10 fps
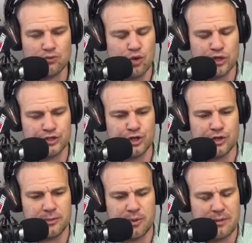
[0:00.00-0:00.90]
Roy's
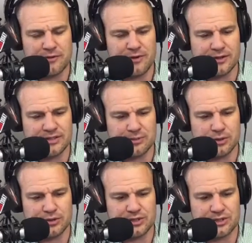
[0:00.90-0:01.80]
journey probably very
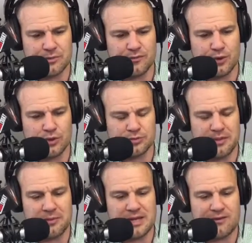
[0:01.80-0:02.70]
similar to some of yours,
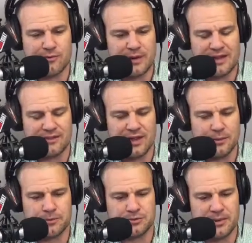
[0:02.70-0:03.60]
maybe not from an
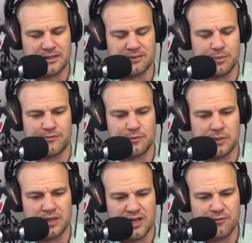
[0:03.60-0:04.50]
athletic perspective, but from
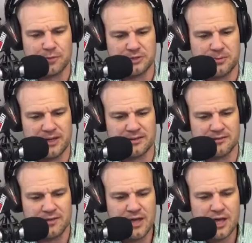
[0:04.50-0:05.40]
a life
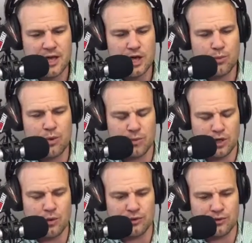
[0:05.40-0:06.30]
perspective. When we're
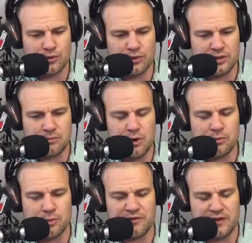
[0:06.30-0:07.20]
going through it in the
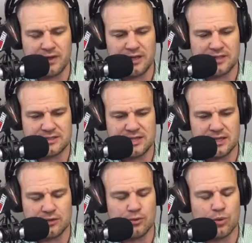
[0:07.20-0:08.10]
moment, we feel like it's the
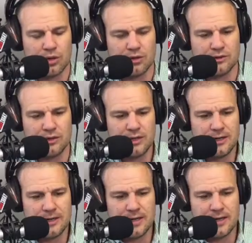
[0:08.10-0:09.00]
end of the world.
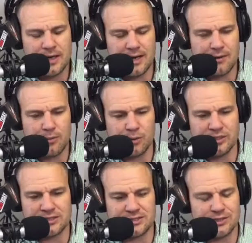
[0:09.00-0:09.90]
And we're
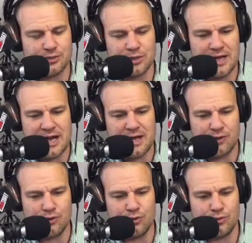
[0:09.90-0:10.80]
listening to a guy
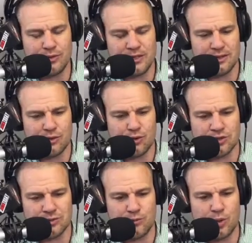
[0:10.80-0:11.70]
who, in the
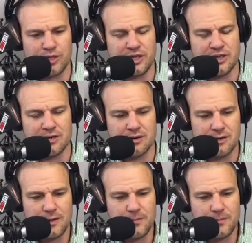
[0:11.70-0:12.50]
course of 1 year,